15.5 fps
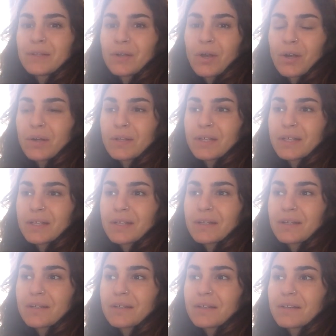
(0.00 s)
the
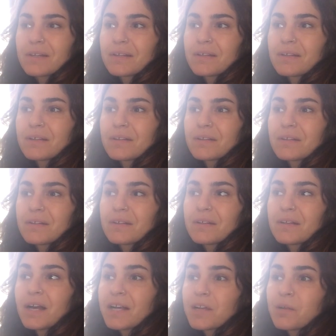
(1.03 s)
garlic
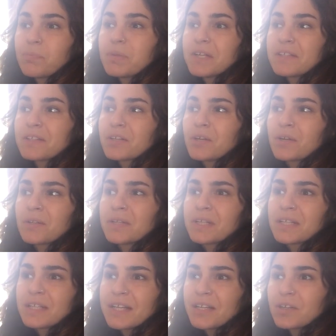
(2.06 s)
I could plant the
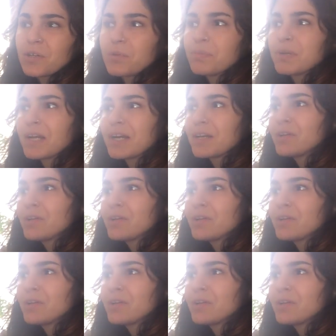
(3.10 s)
garlic later, but I